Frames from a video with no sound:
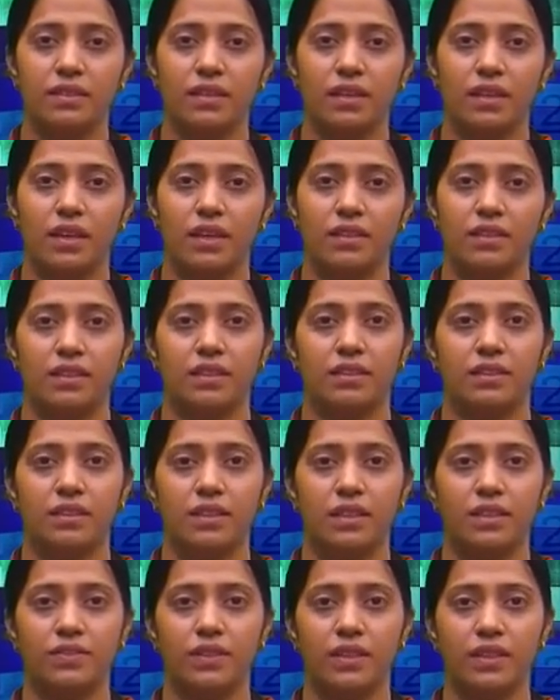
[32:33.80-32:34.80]
And the
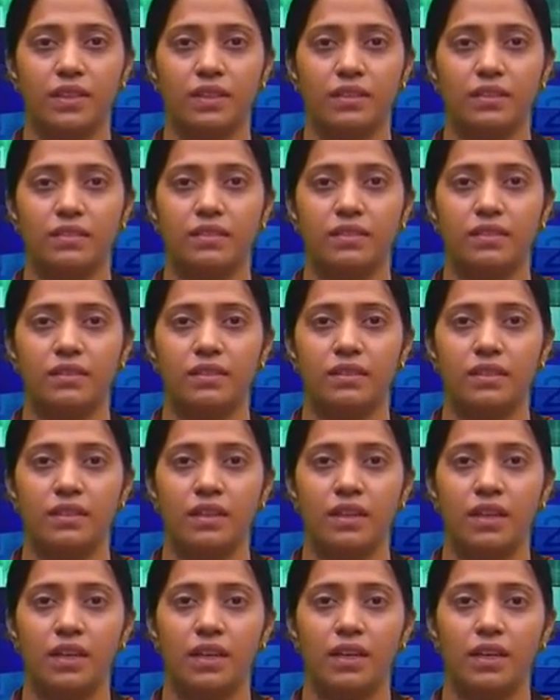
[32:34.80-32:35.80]
third one is
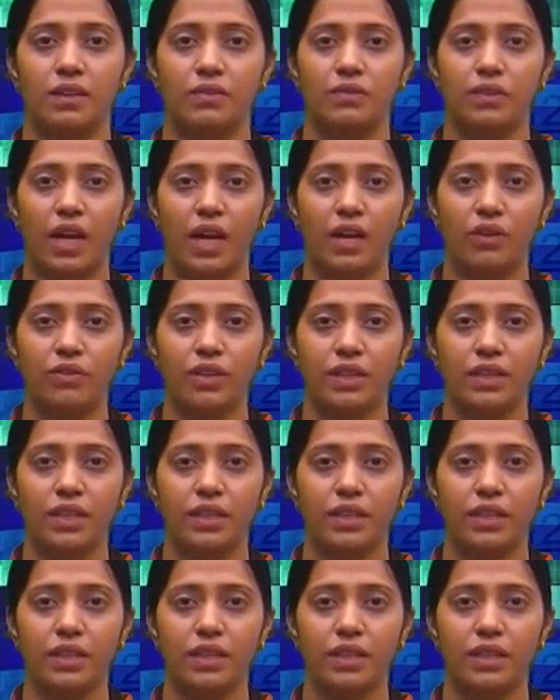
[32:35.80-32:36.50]
evaluate